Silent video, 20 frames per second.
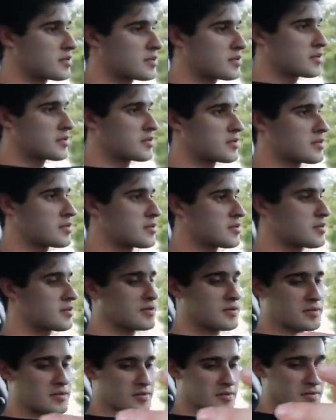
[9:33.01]

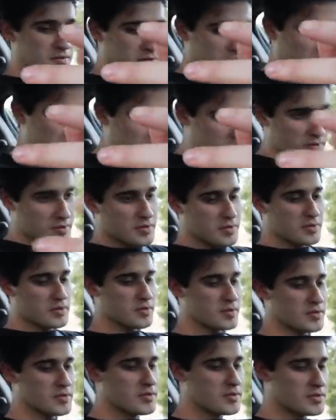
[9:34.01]

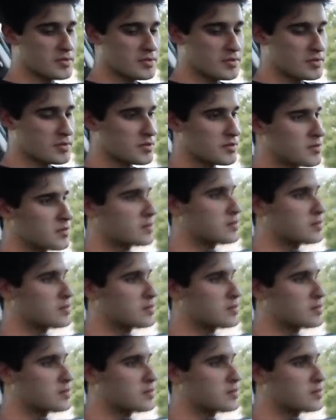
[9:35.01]
(silent)